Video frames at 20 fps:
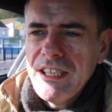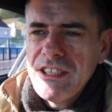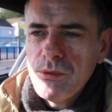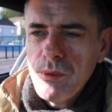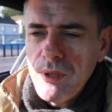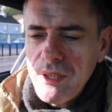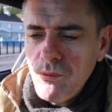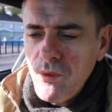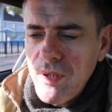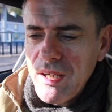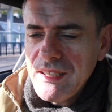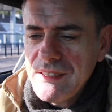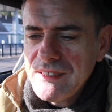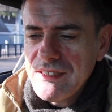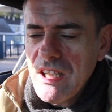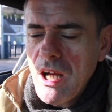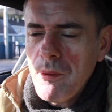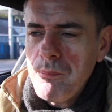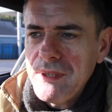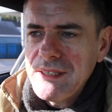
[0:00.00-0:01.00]
And it's when
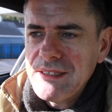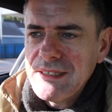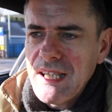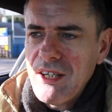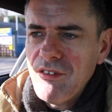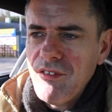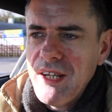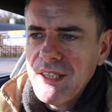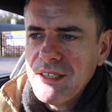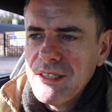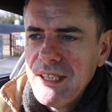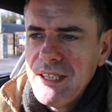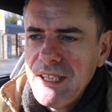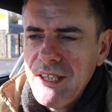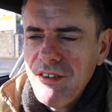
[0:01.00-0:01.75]
I stop accelerating,